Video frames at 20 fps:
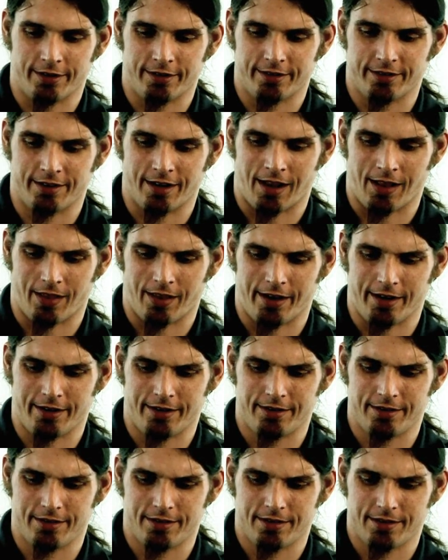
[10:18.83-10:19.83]
It's not like
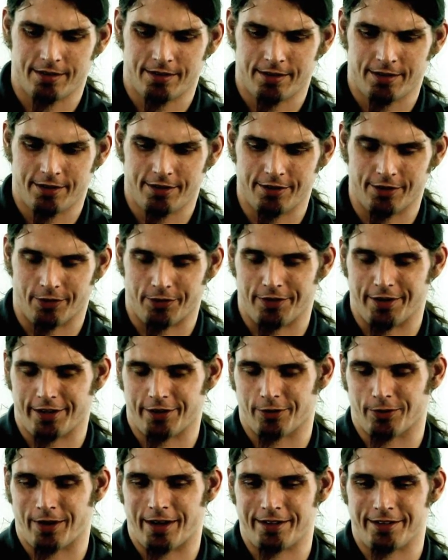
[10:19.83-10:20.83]

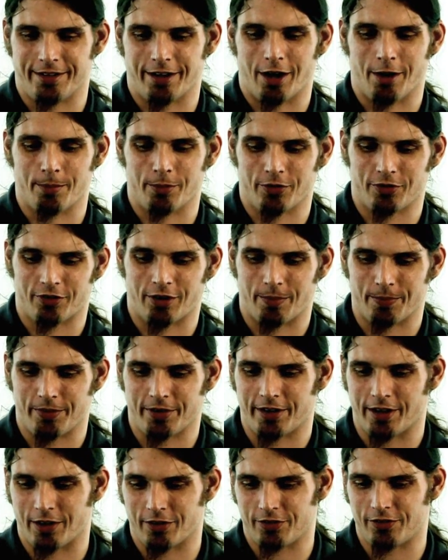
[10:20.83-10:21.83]
Nicorette gum or
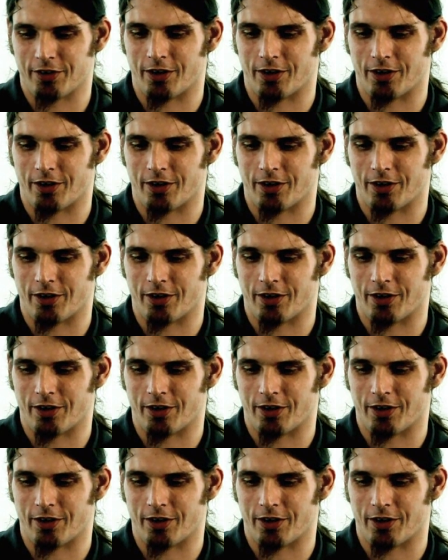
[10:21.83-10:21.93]
something else.